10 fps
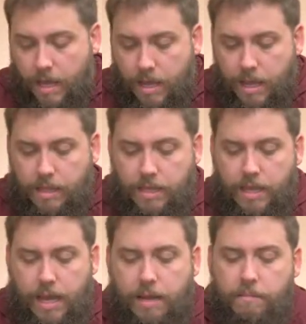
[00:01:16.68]
In the
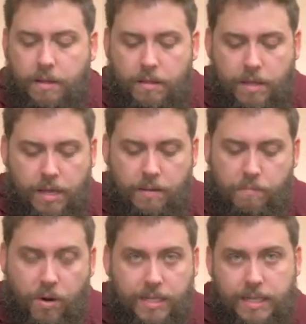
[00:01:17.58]
game, the
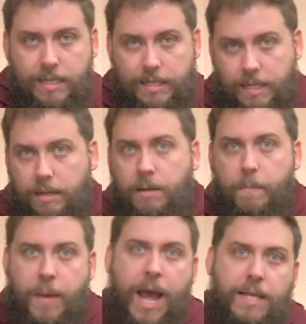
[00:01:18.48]
presidency
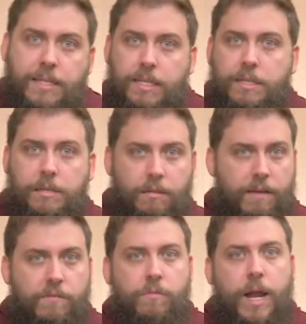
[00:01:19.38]
passes
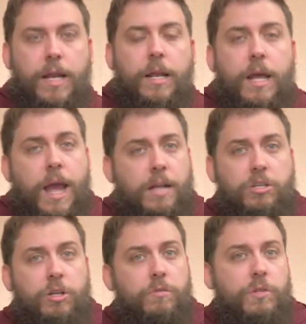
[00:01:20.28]
left to right and just goes